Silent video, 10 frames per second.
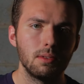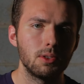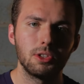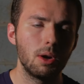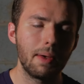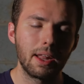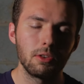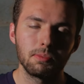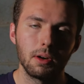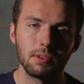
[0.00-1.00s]
There's no man
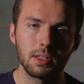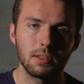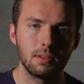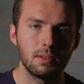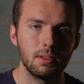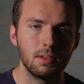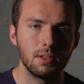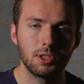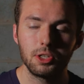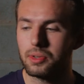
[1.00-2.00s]
who's perfect.
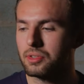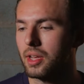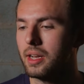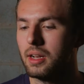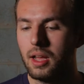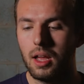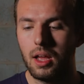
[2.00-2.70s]
Yeshua said,